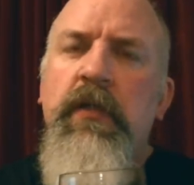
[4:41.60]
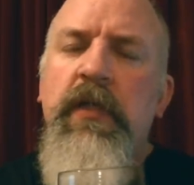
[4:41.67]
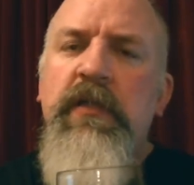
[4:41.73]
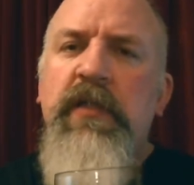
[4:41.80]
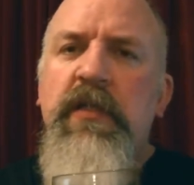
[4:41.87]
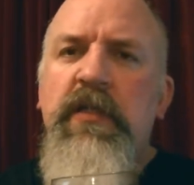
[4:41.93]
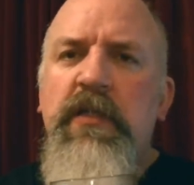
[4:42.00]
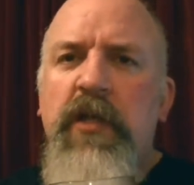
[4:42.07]

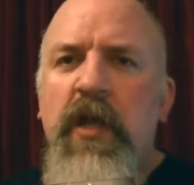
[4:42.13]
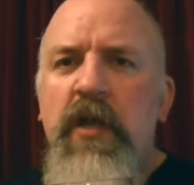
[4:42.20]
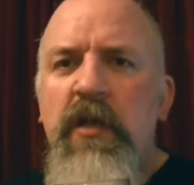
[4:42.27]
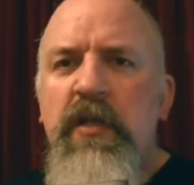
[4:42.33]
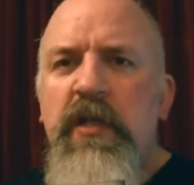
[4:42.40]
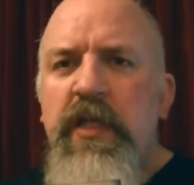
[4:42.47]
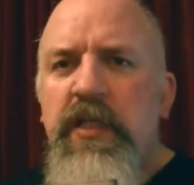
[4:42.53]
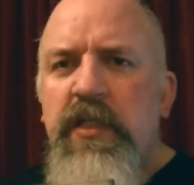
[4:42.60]
there's a kind
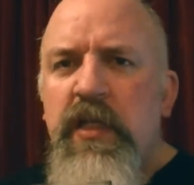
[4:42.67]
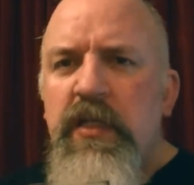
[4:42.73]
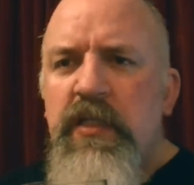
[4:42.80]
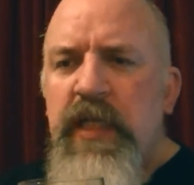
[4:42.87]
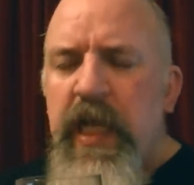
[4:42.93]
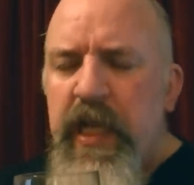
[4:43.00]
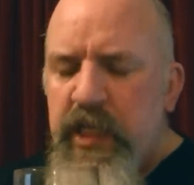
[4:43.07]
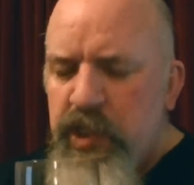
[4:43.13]
of distant
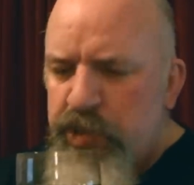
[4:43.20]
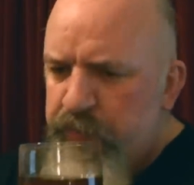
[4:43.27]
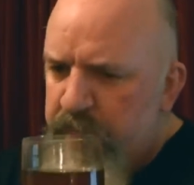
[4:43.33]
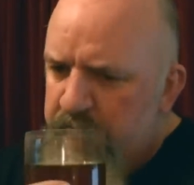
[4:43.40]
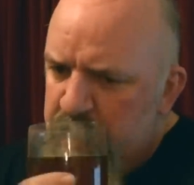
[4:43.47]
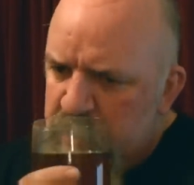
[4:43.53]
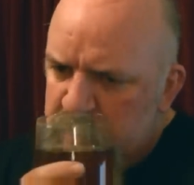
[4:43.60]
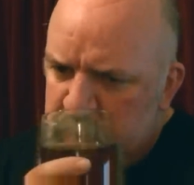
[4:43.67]

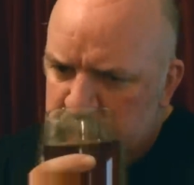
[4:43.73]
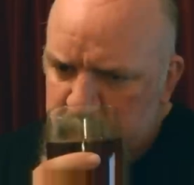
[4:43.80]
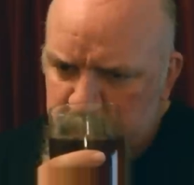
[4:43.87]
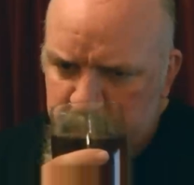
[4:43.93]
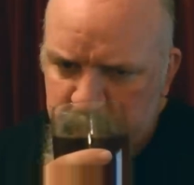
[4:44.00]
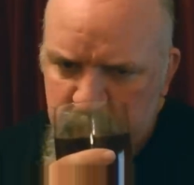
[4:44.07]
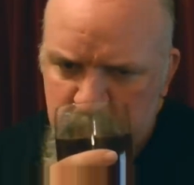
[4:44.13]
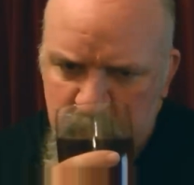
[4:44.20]
tangerines in
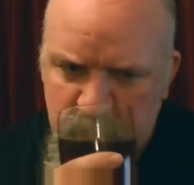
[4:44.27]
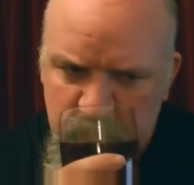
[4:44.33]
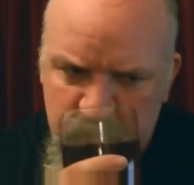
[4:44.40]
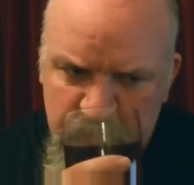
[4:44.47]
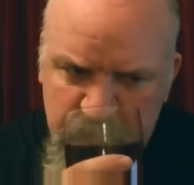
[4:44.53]
there and uh,